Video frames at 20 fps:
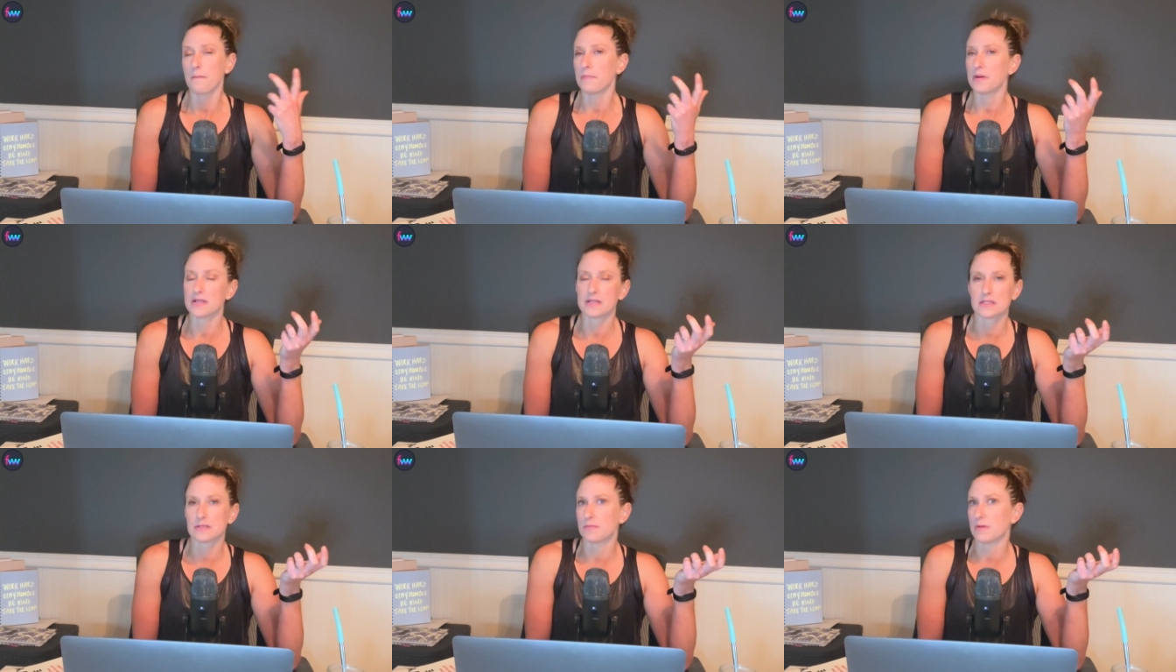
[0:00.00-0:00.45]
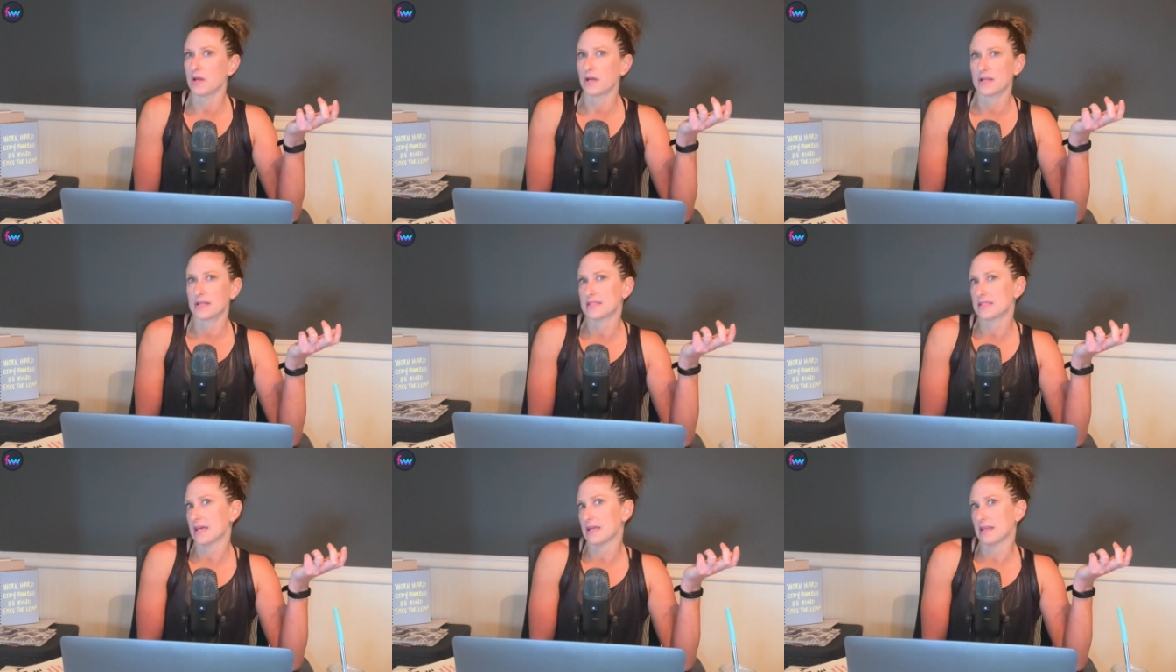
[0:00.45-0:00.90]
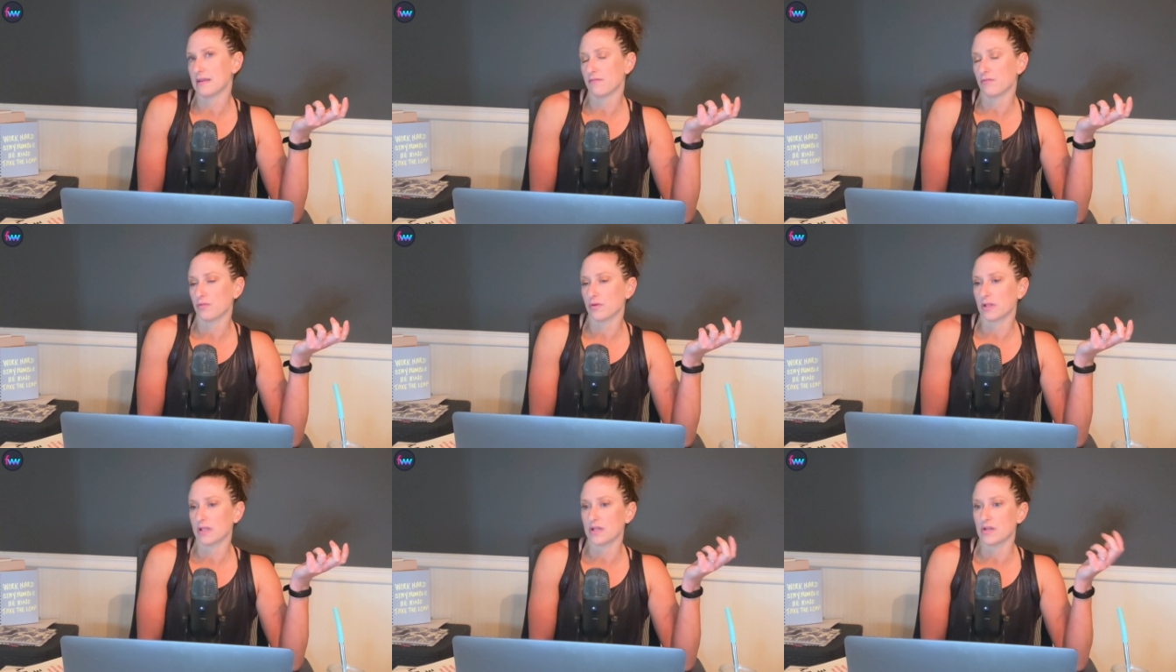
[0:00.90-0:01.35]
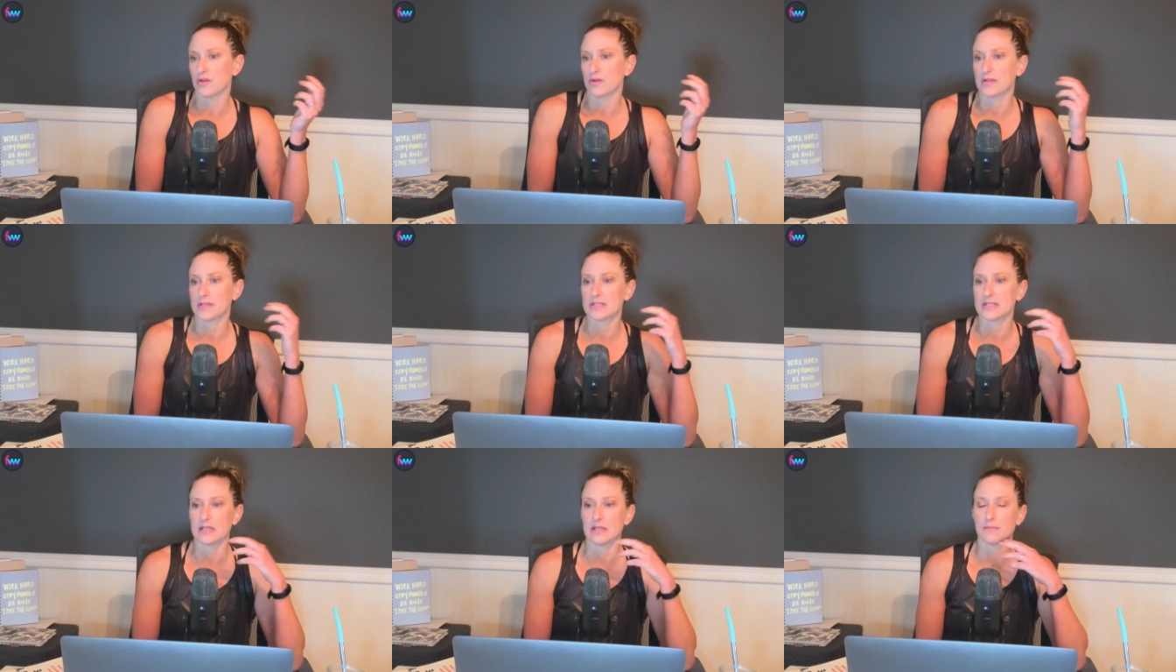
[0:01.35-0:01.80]
But to be honest, I never really
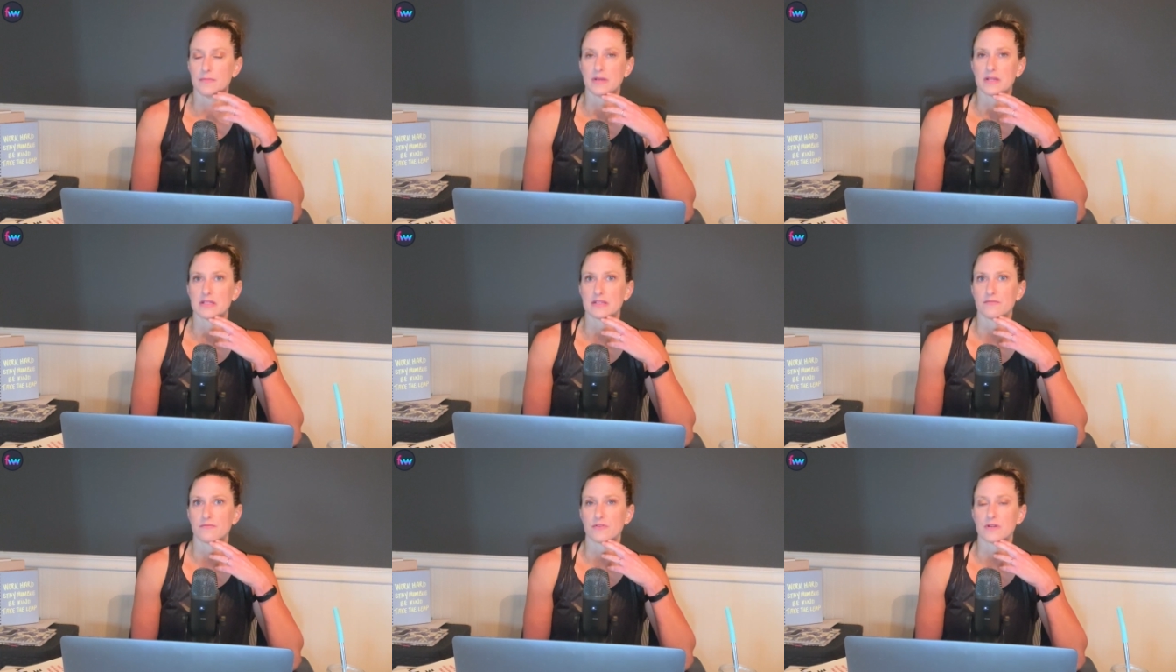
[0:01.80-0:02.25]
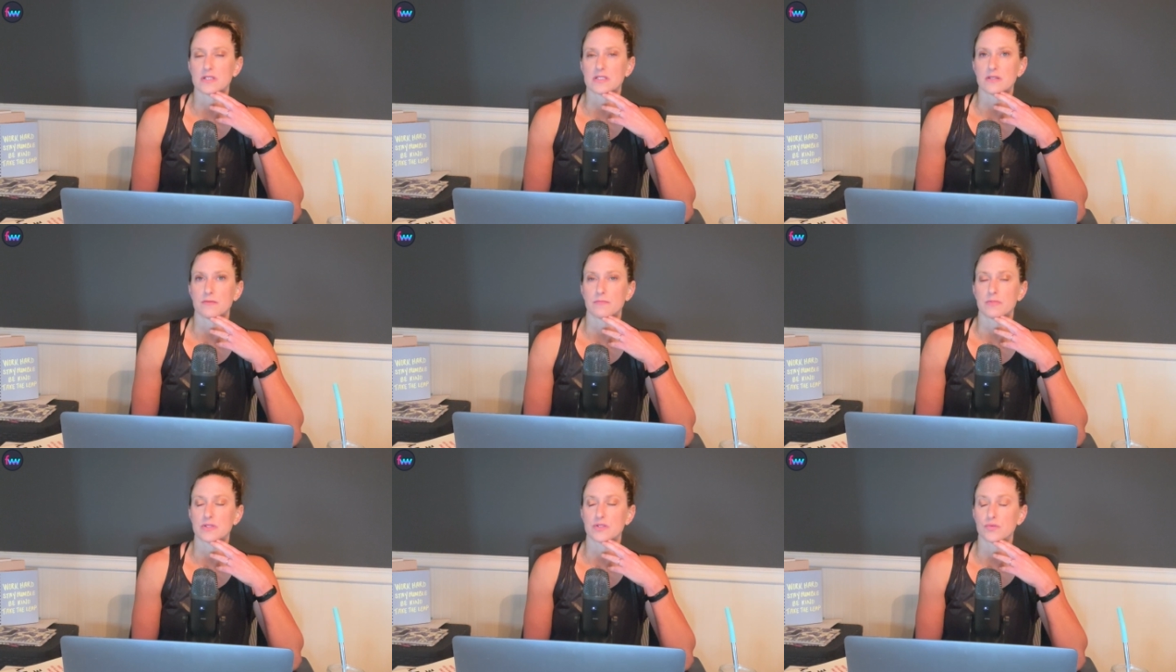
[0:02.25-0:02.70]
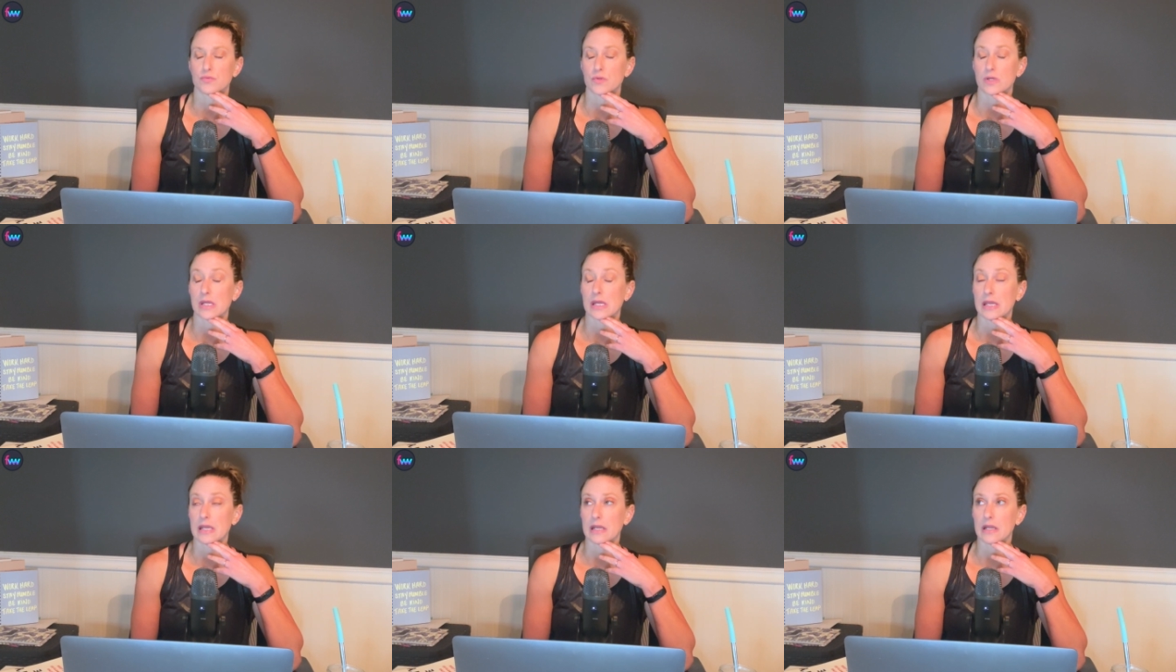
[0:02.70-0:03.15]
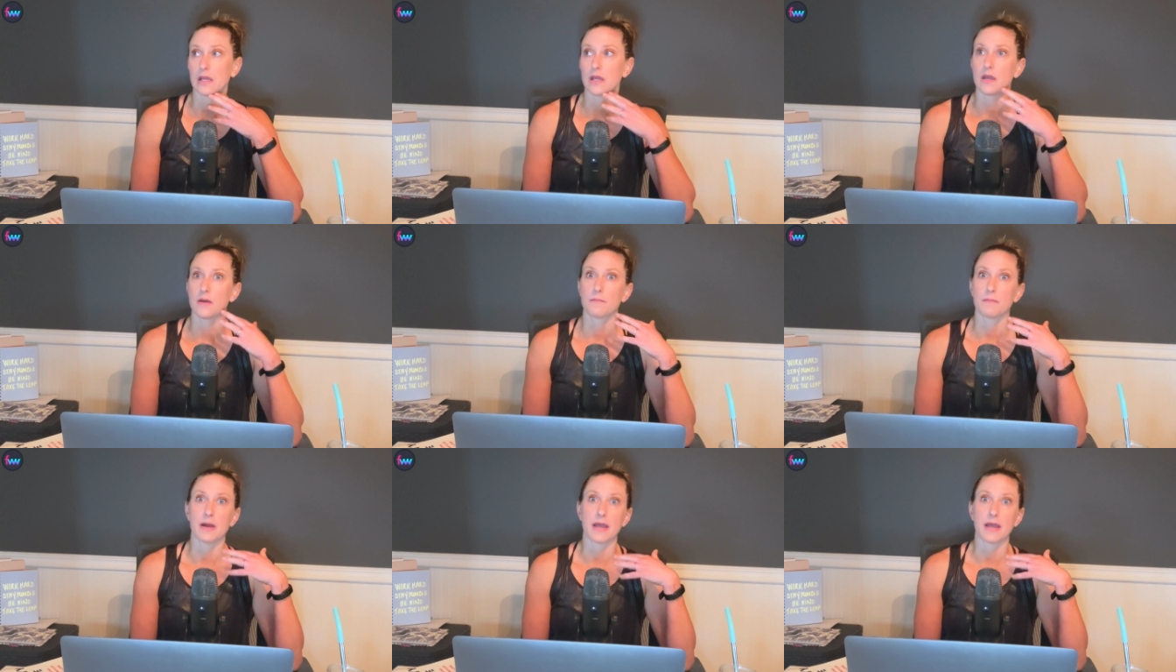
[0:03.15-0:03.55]
noticed any big difference between